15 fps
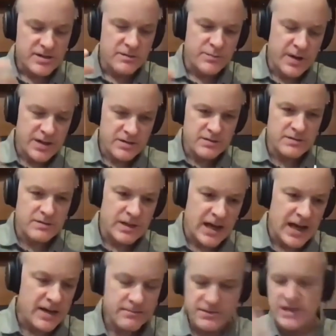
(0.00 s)
Their patient
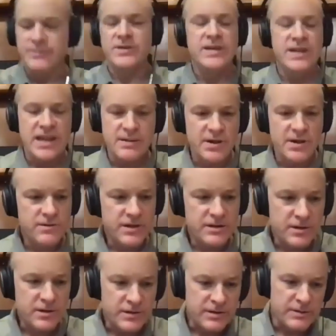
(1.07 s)
had something, they came in,
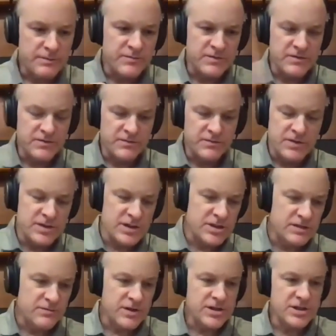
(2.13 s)
and the
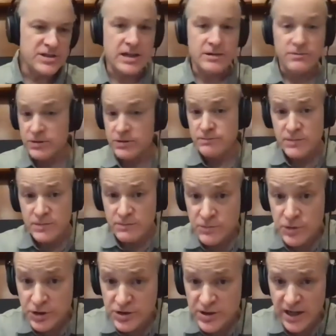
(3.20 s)
physician reaches out.
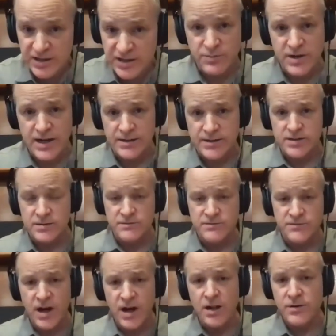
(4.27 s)
Good doctor practice,
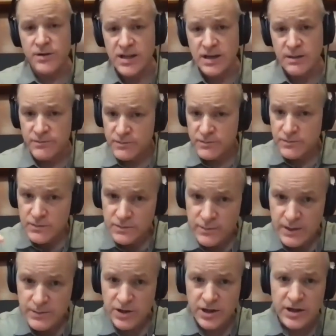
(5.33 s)
following up.
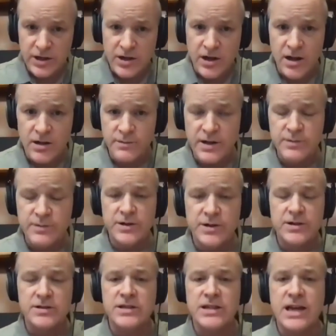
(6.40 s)
Maybe you're going to call them. Maybe you're
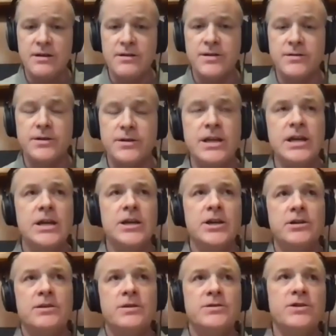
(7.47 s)
going to see how they're doing.
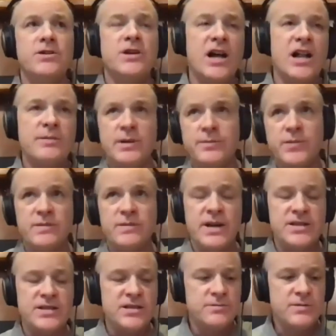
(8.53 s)
So you call them up or you
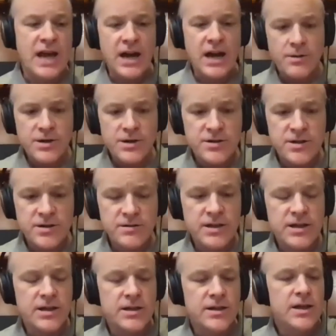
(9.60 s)
message them, how are you
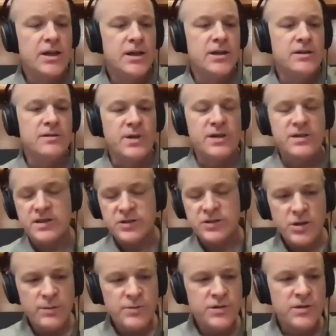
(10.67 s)
doing? And the patient says,
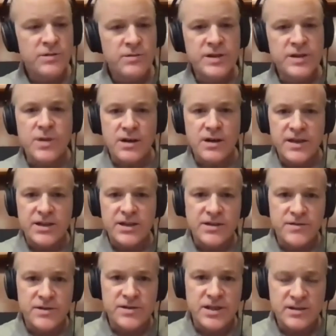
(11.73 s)
I'm doing really well. Thank you
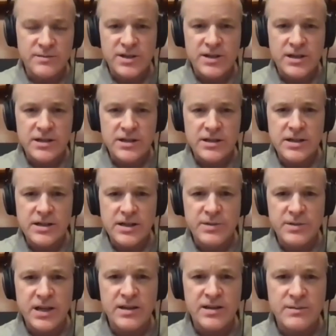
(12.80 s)
for seeing me. I'm
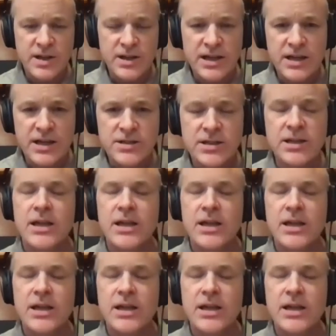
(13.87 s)
taking the medication.